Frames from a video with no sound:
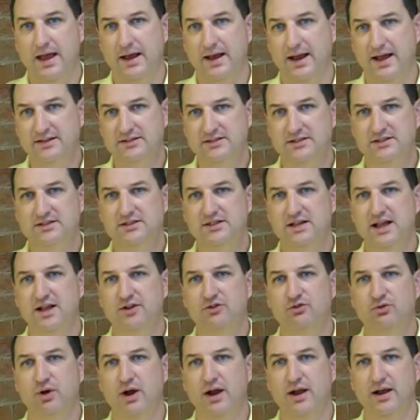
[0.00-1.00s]
And as it
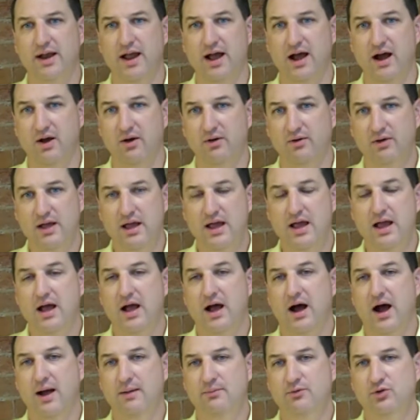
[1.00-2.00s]
stands right now,
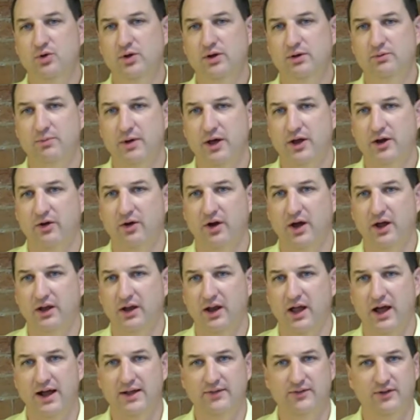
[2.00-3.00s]
I'm doing better
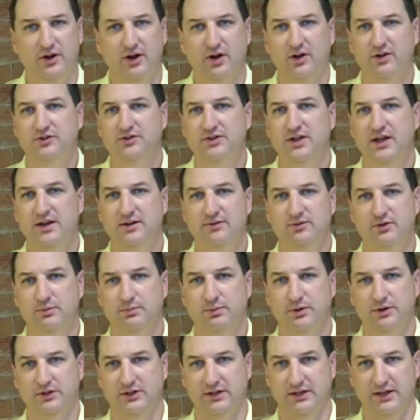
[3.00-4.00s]
online than all 10 of you
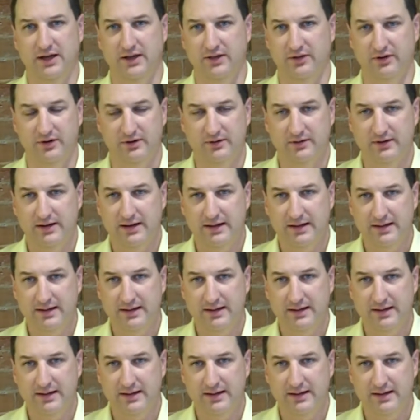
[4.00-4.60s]
put together.